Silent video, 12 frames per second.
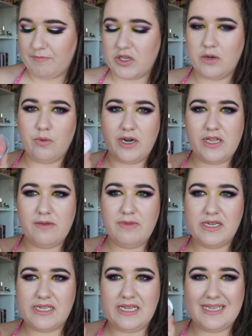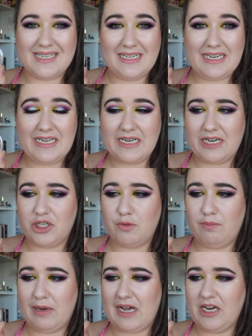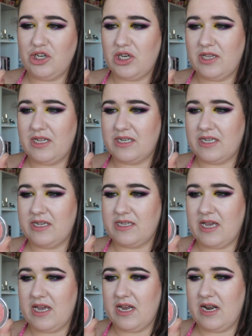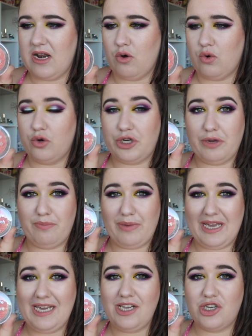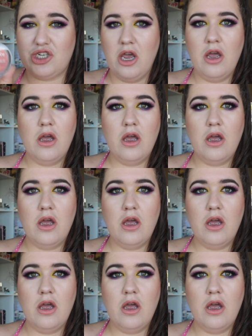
So one of them is the Silky Touch blush, and this is in Autumn Peach.